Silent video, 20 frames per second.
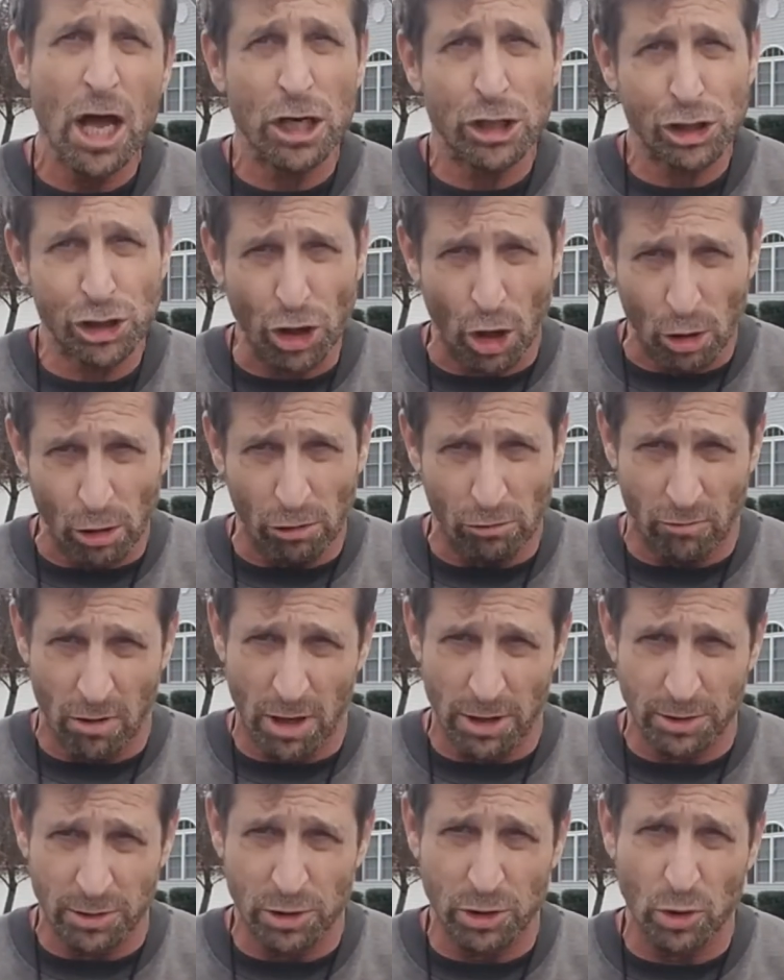shuttle
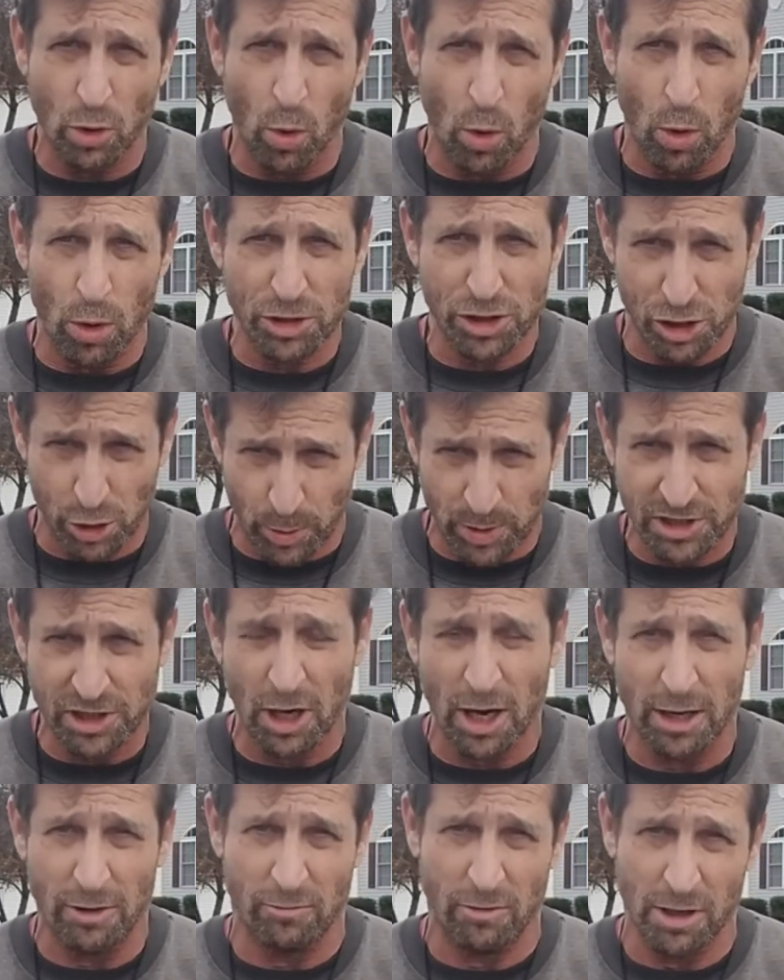runs or
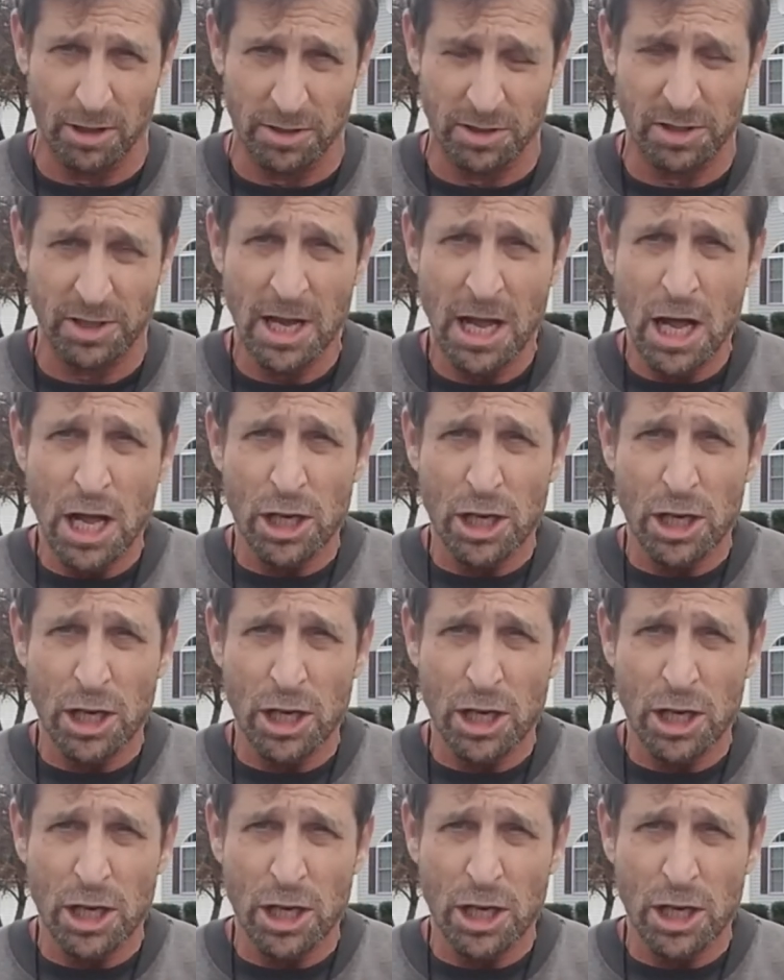suicide runs.